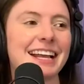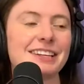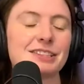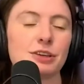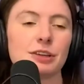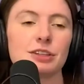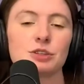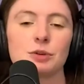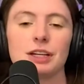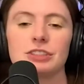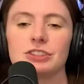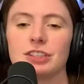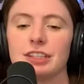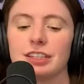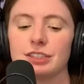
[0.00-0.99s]
so this
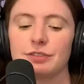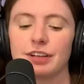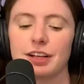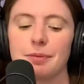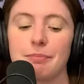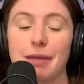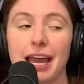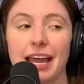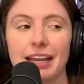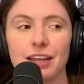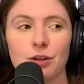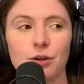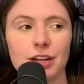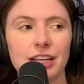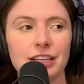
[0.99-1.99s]
question is very
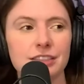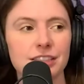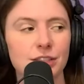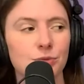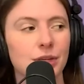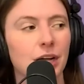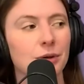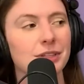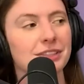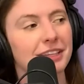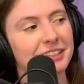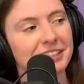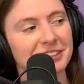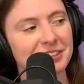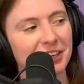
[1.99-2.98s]
Maddie oriented. We always
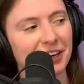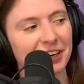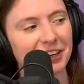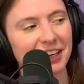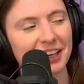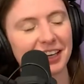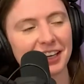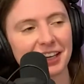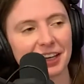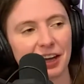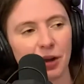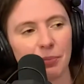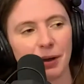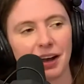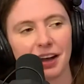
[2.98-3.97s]
like to start
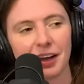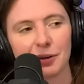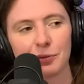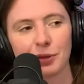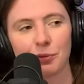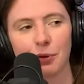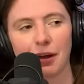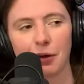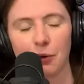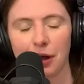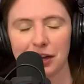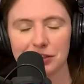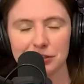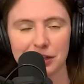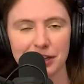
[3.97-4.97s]
our pod with one
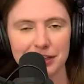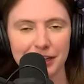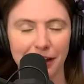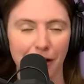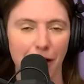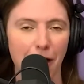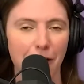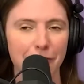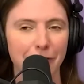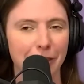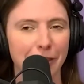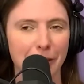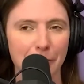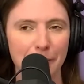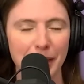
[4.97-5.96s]
question to get our
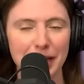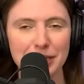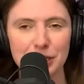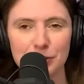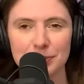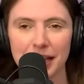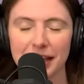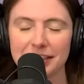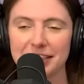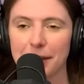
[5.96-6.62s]
fallopian tubes on the same